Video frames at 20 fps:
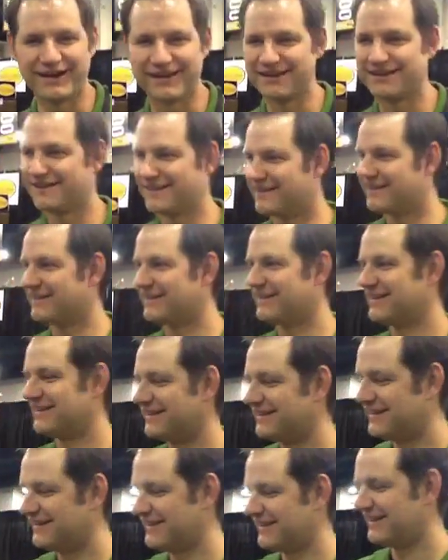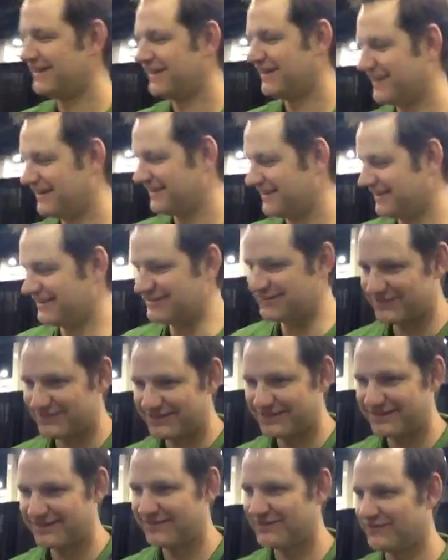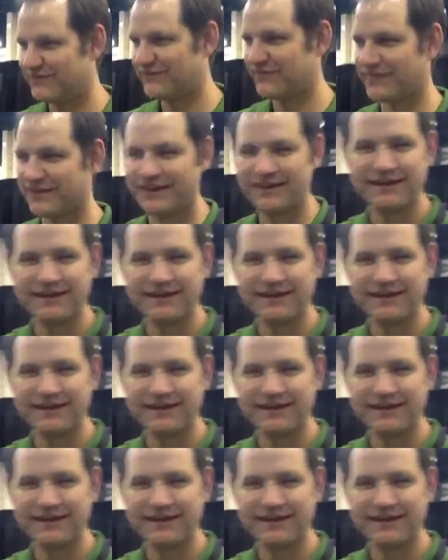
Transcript: Keith from Butterfield. Always